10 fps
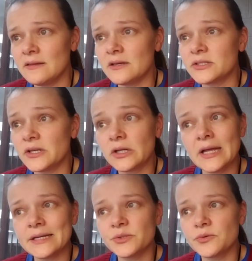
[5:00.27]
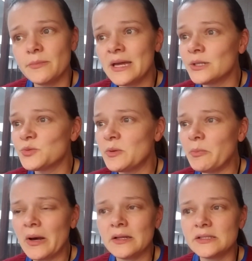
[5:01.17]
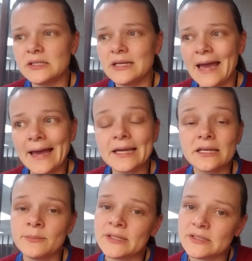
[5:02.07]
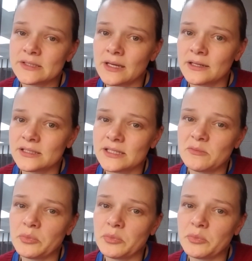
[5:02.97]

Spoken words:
There's our classroom management policy, academic dishonesty and